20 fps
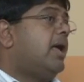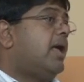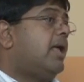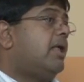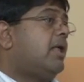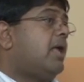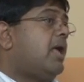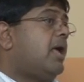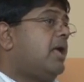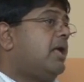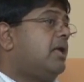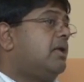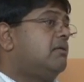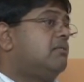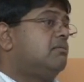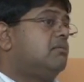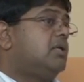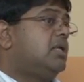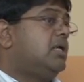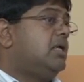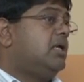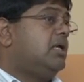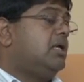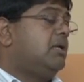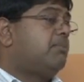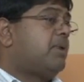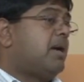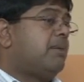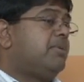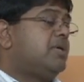And
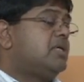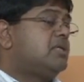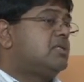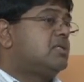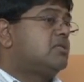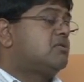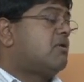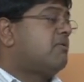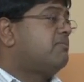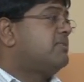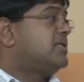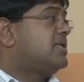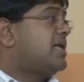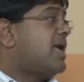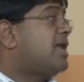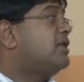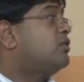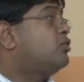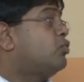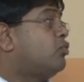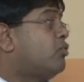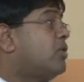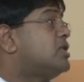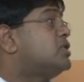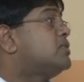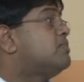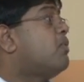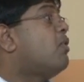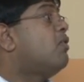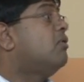the Prime Minister's office had to
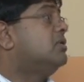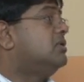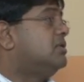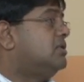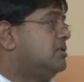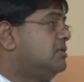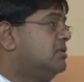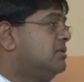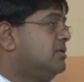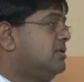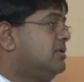respond